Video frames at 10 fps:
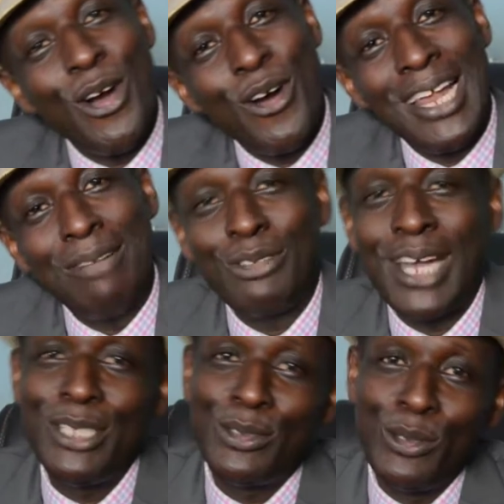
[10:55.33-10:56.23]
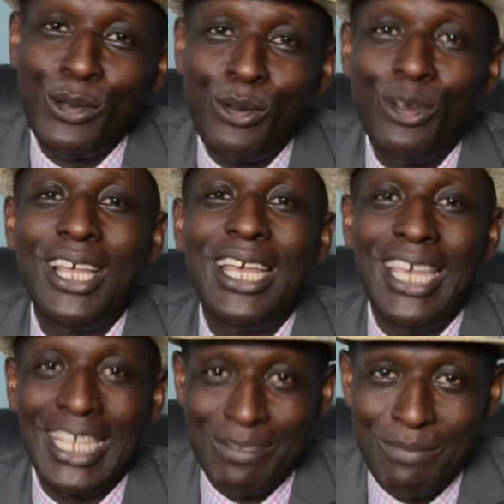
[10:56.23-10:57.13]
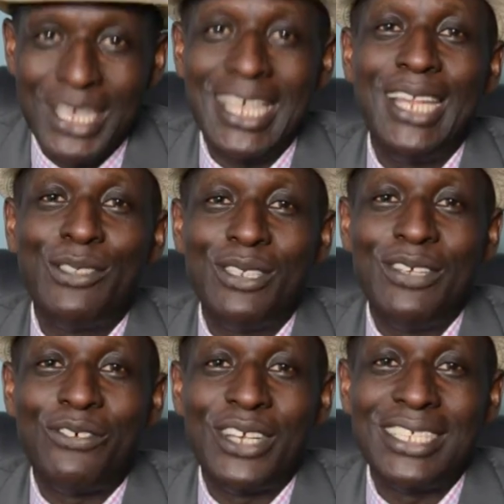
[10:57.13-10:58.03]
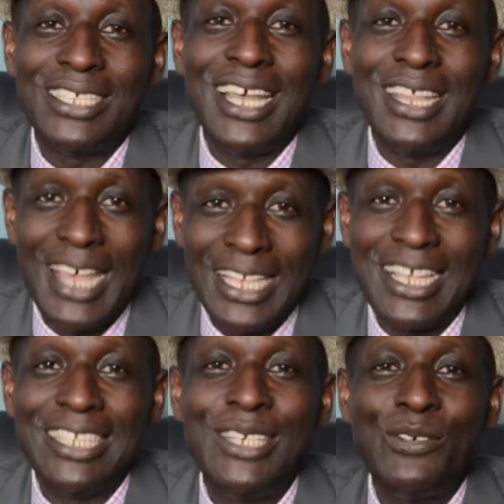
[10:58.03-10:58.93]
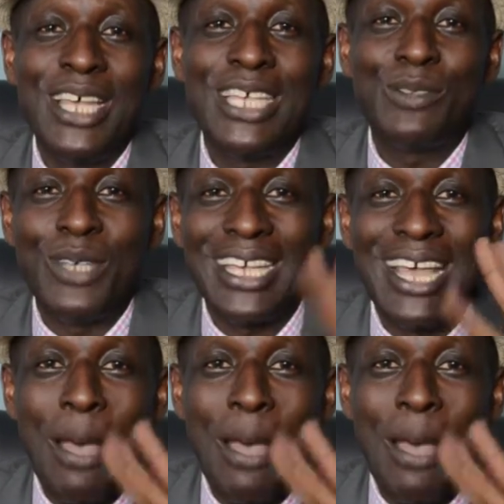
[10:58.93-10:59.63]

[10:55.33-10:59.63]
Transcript: All I'm trying to do is make a little difference. Thanks and see you next week.